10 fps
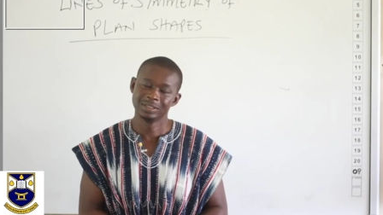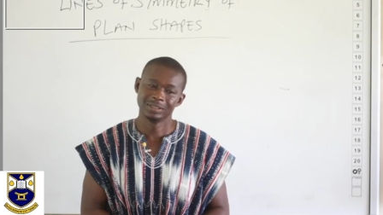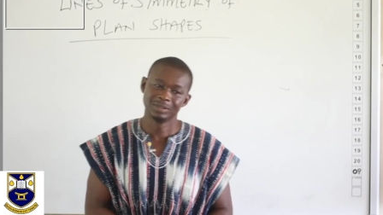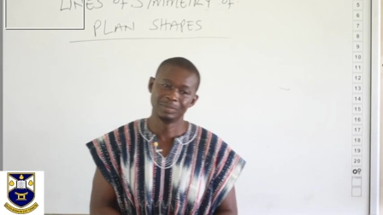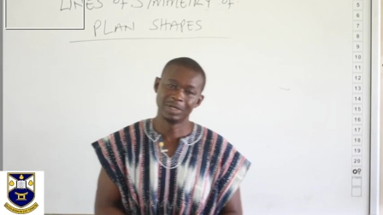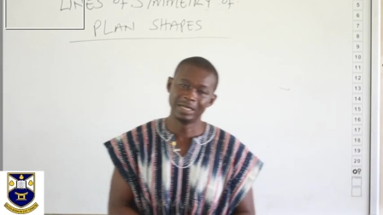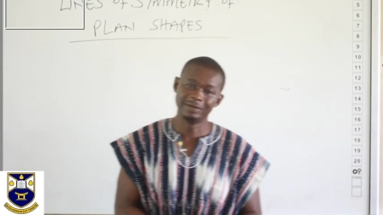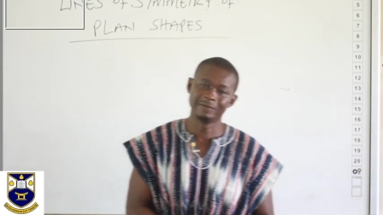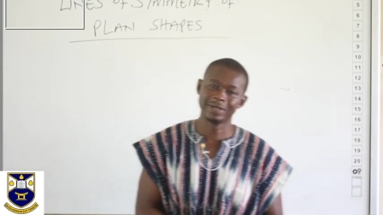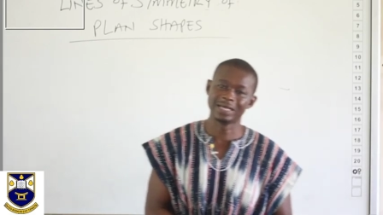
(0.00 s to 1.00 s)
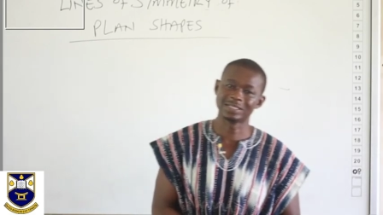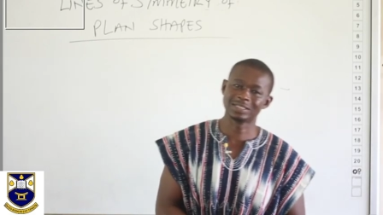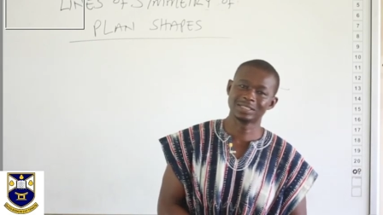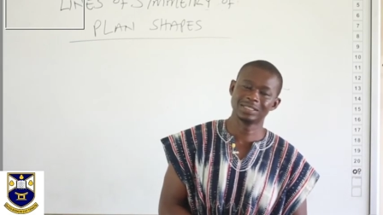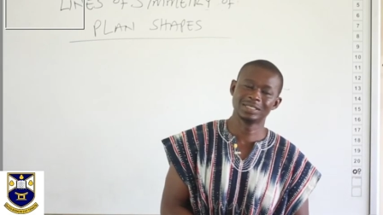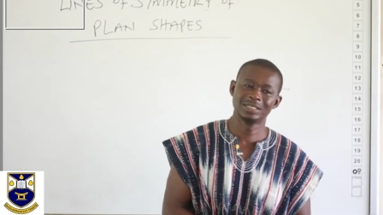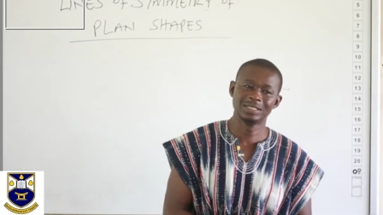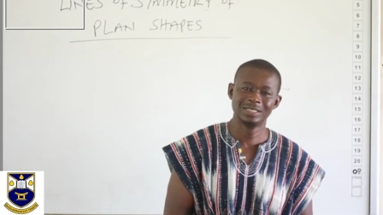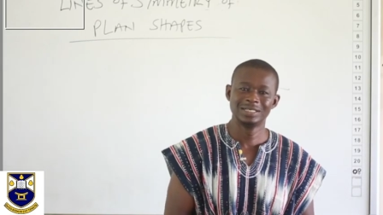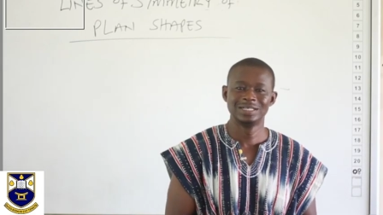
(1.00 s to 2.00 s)
Plane figures.
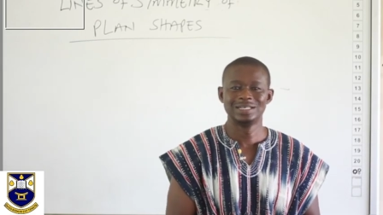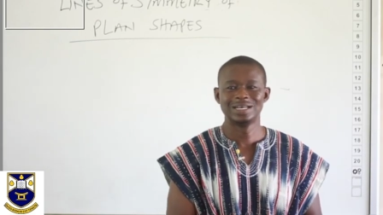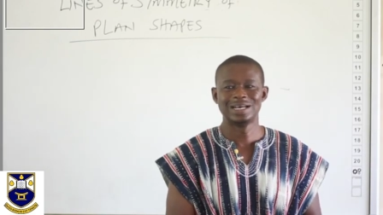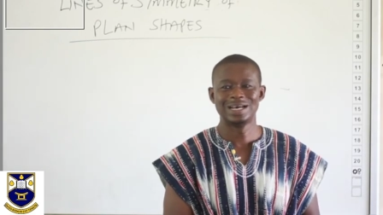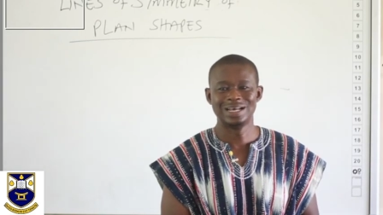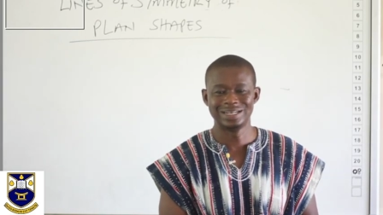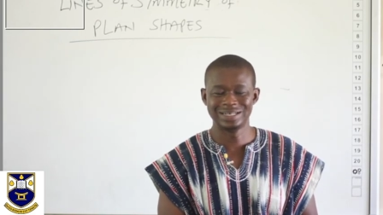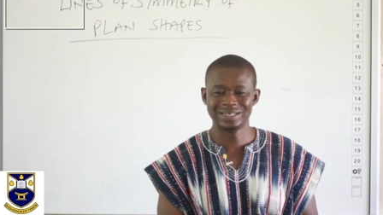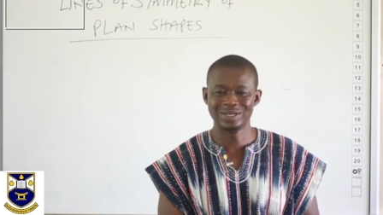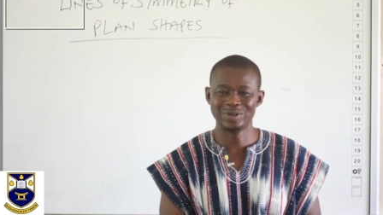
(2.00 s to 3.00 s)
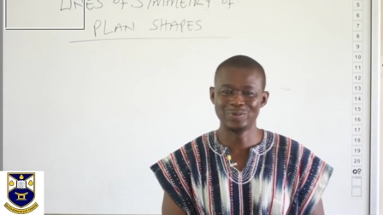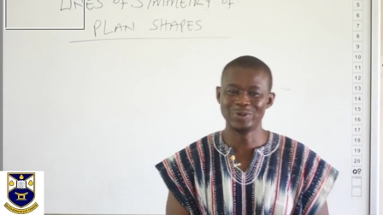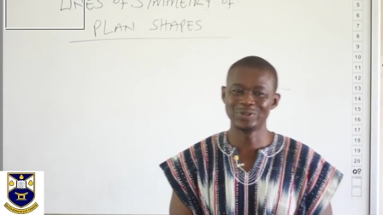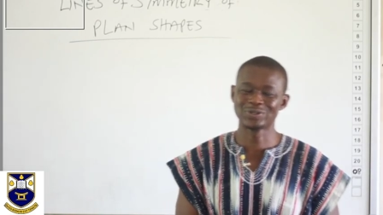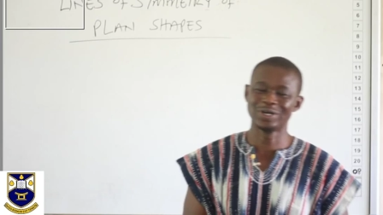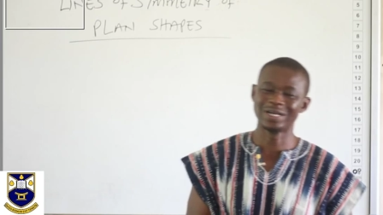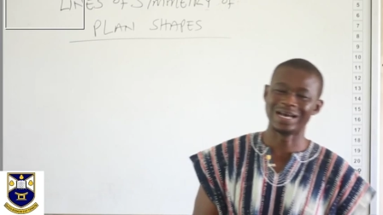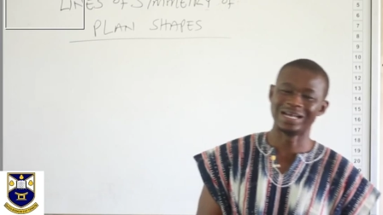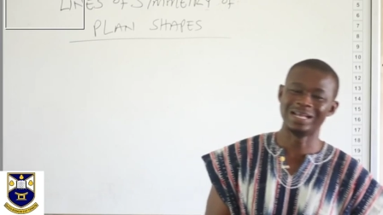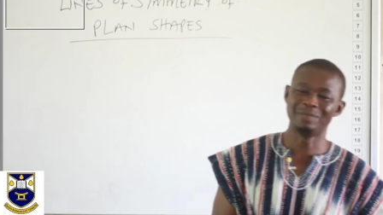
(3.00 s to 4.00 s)
And we saw
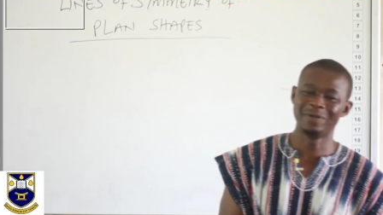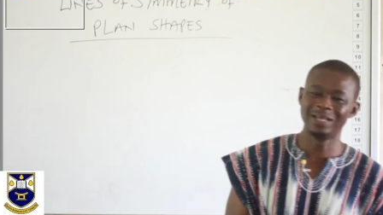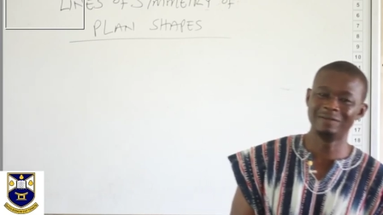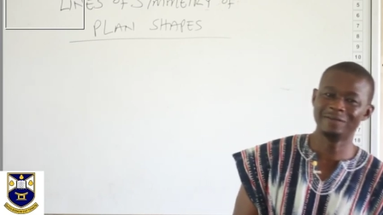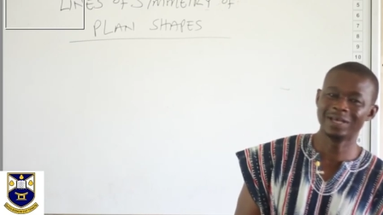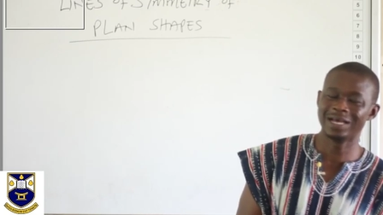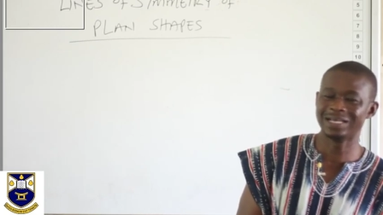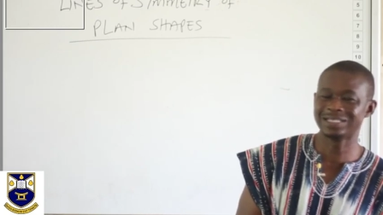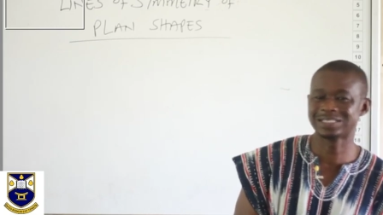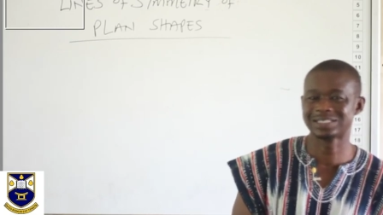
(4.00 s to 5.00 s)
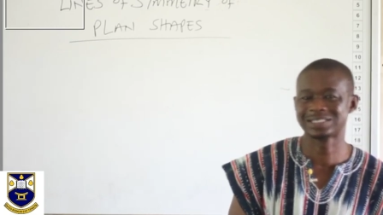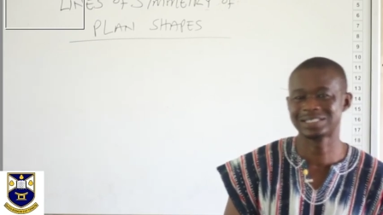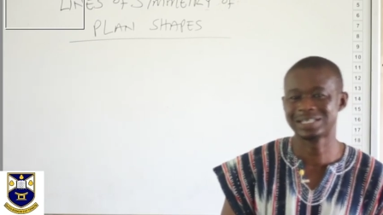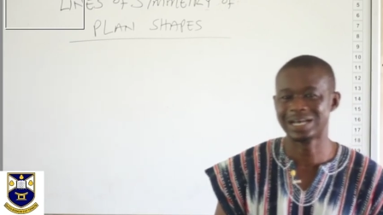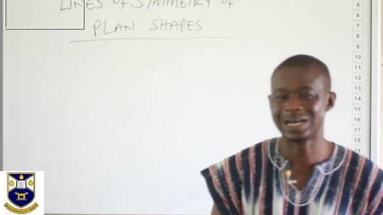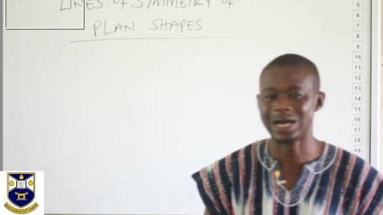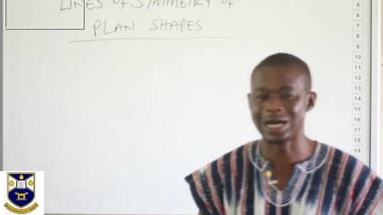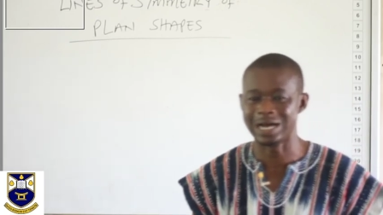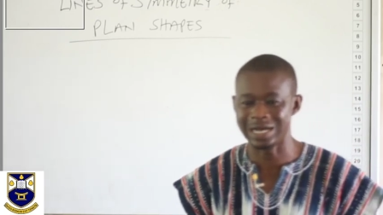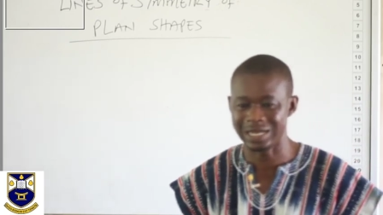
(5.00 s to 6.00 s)
that the plane figures
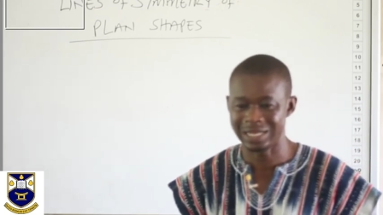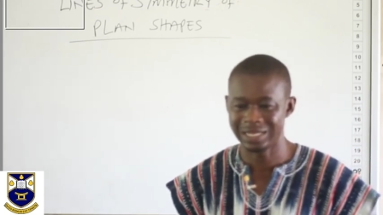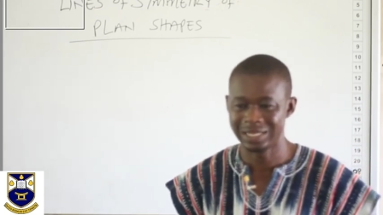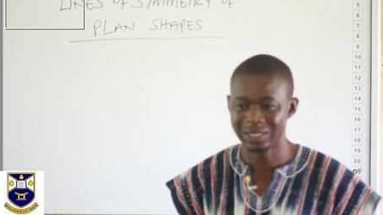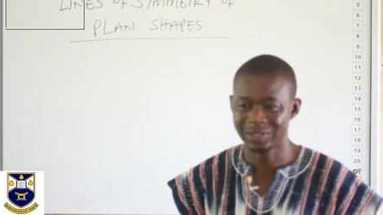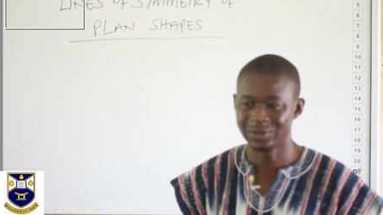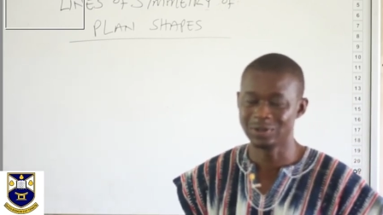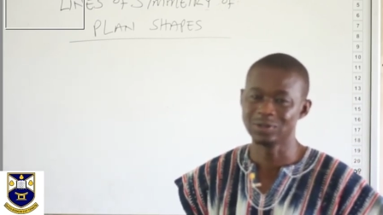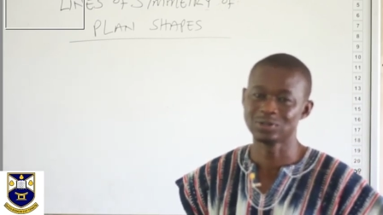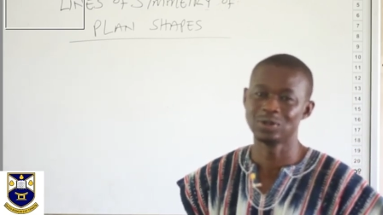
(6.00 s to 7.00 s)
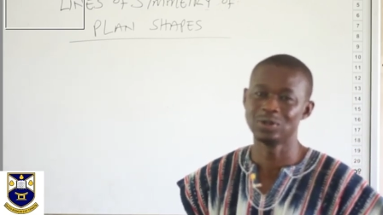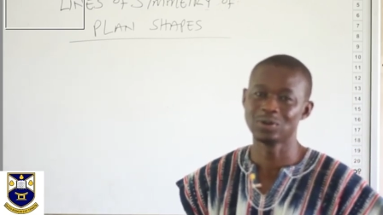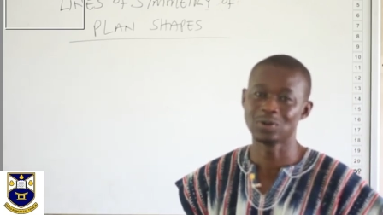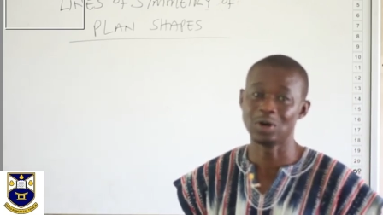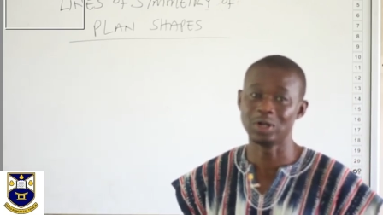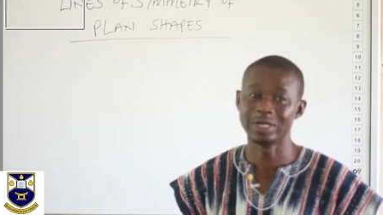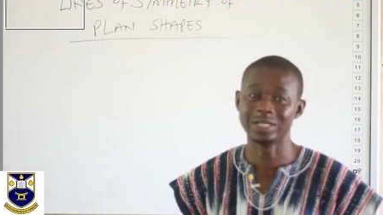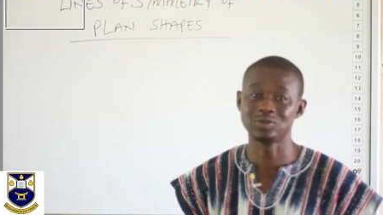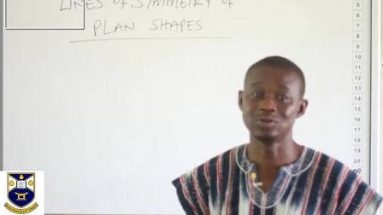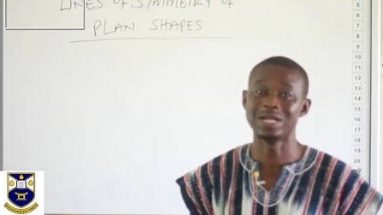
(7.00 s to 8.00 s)
are also called the
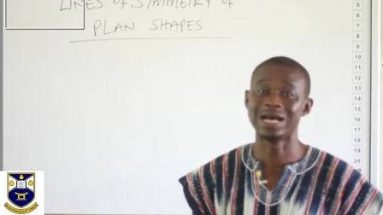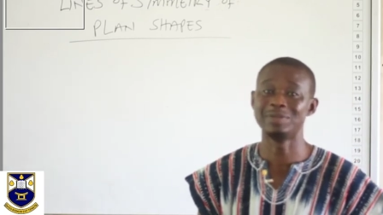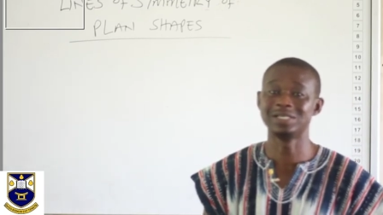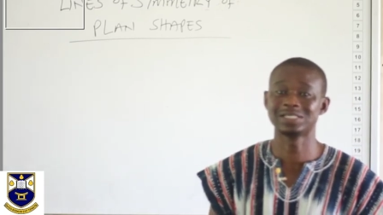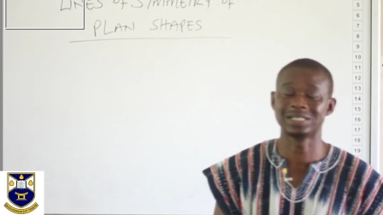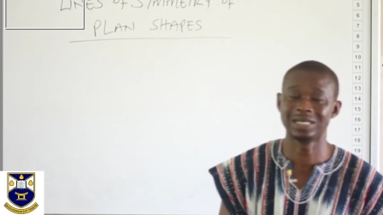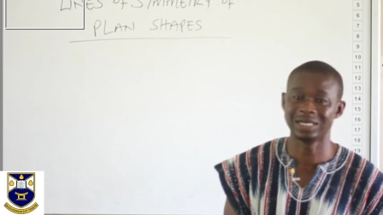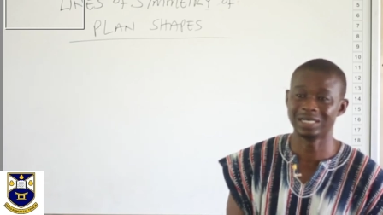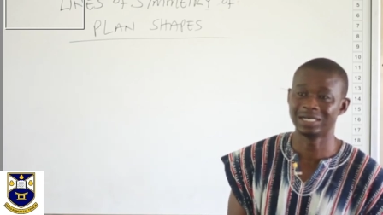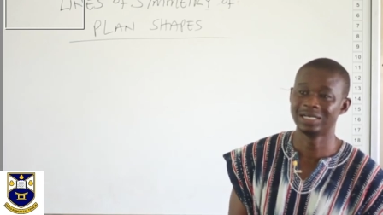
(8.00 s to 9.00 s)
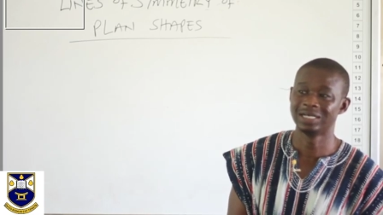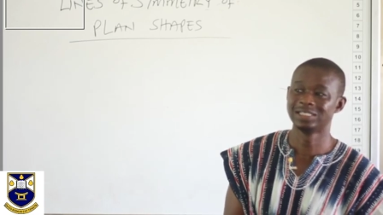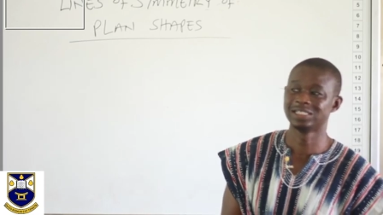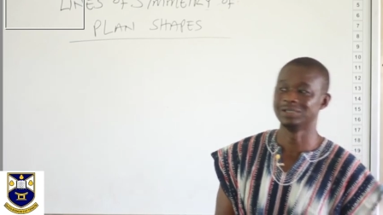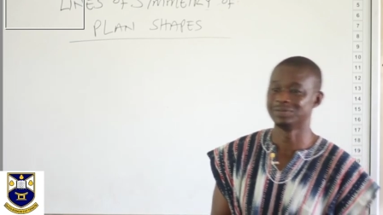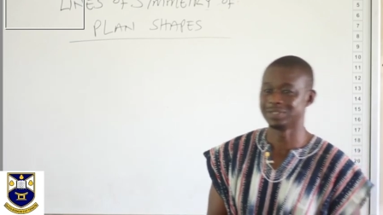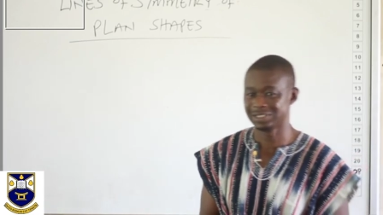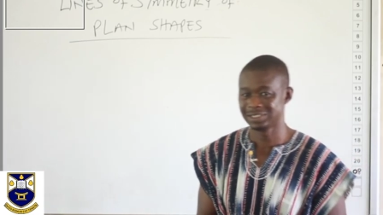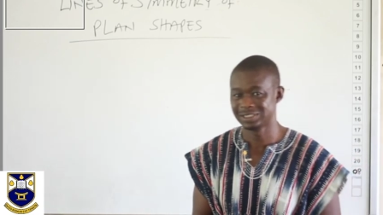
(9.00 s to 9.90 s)
two-dimensional shapes.